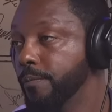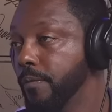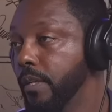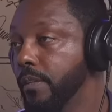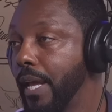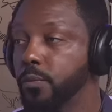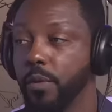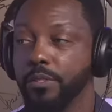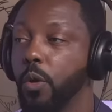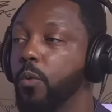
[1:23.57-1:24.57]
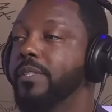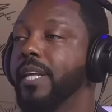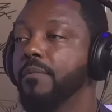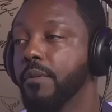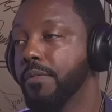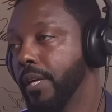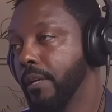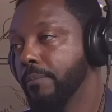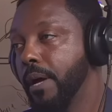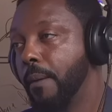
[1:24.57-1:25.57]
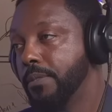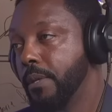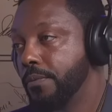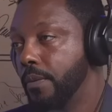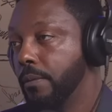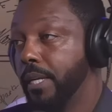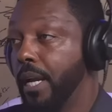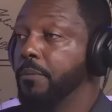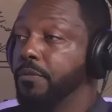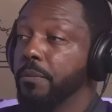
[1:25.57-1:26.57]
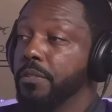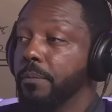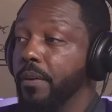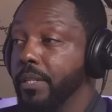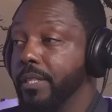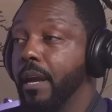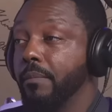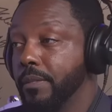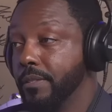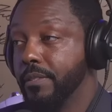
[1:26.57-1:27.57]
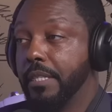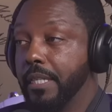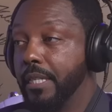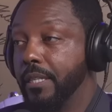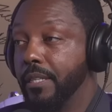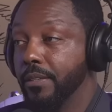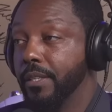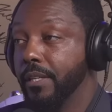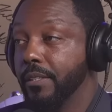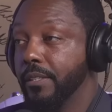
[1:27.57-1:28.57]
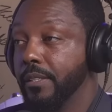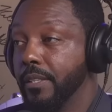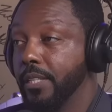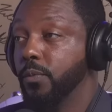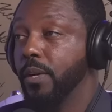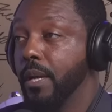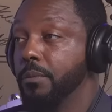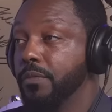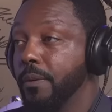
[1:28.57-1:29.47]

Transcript: That's where this whole devil thing pops up from. It comes from the Sumerian tablets, okay? That's where it comes from.